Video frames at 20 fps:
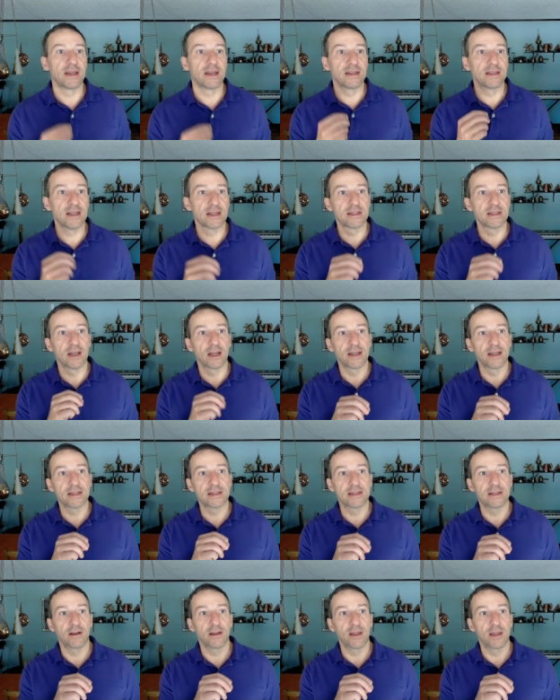it does not
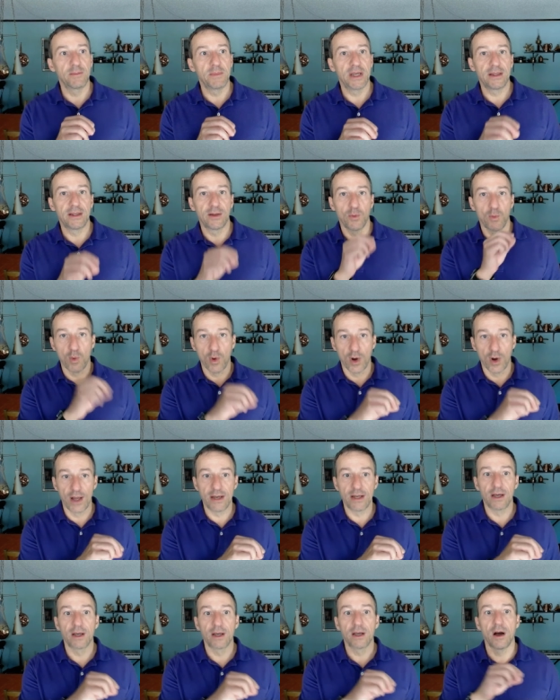necessarily mean that
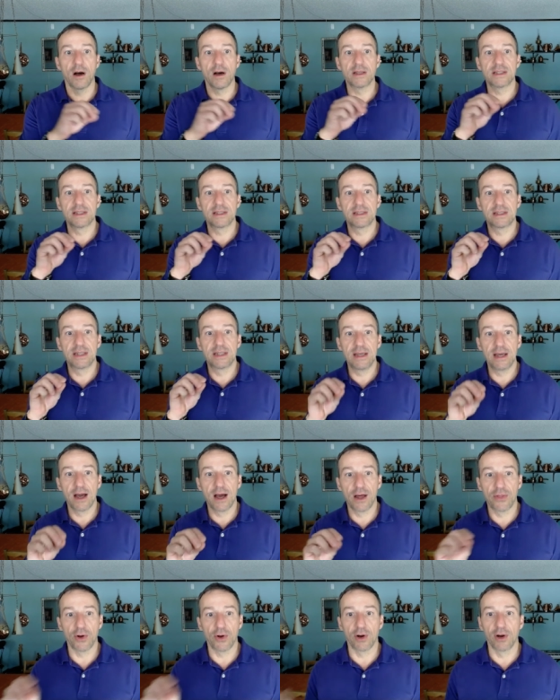one causes the
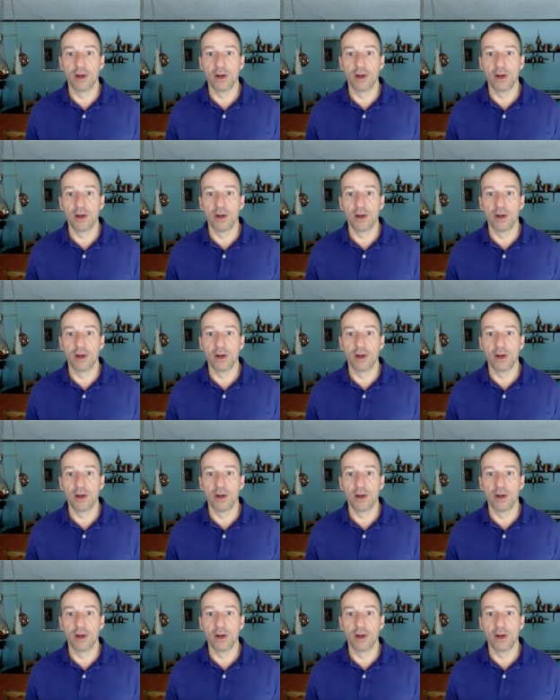other.